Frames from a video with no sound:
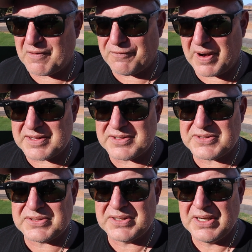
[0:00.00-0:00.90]

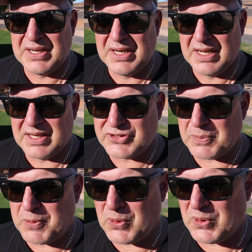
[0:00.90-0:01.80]
friends
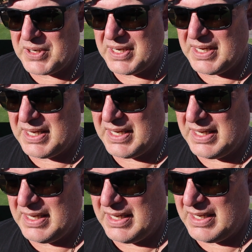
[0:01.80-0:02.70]
support,
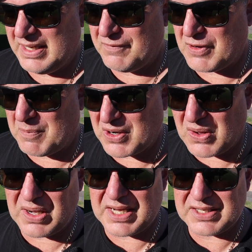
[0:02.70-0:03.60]
I've got my
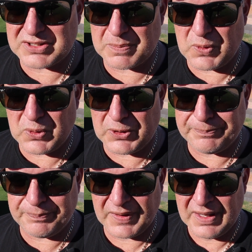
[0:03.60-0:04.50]
colleagues support,
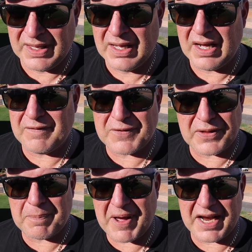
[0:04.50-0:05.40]
I've
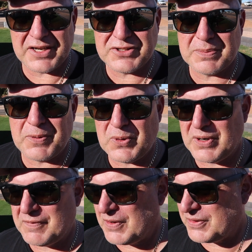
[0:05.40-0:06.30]
got the page
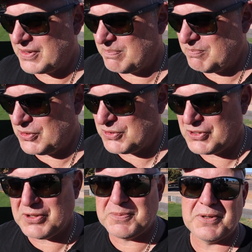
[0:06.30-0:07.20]
support, I've got the
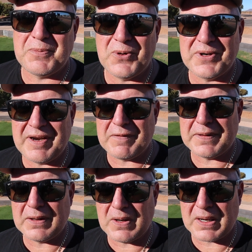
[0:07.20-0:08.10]
YouTube support and
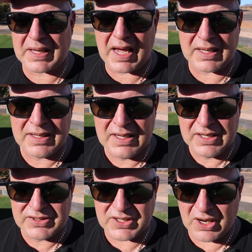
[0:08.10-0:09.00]
everything like that.
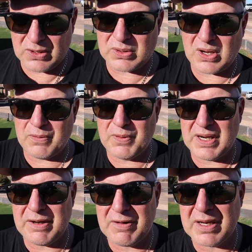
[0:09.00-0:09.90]
So look, I
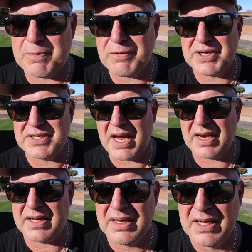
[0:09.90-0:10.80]
really appreciate
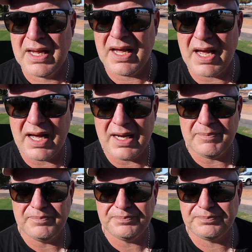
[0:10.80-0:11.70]
it.
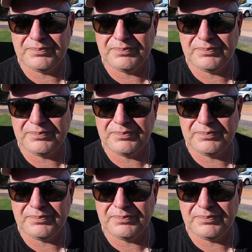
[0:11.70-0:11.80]
Although